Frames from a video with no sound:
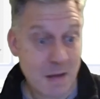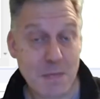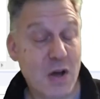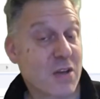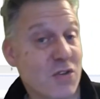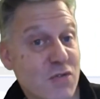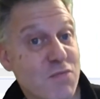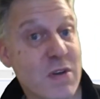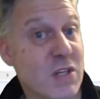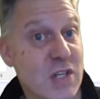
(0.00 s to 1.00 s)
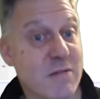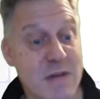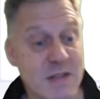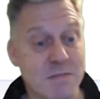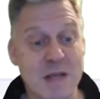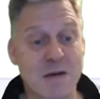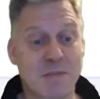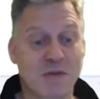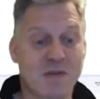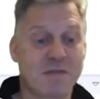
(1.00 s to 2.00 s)
but I can just regenerate them now
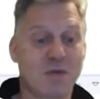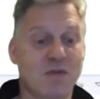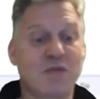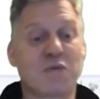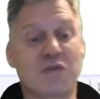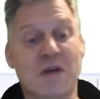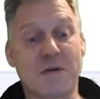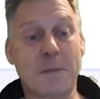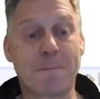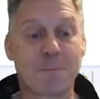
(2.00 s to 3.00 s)
because I've got the source code.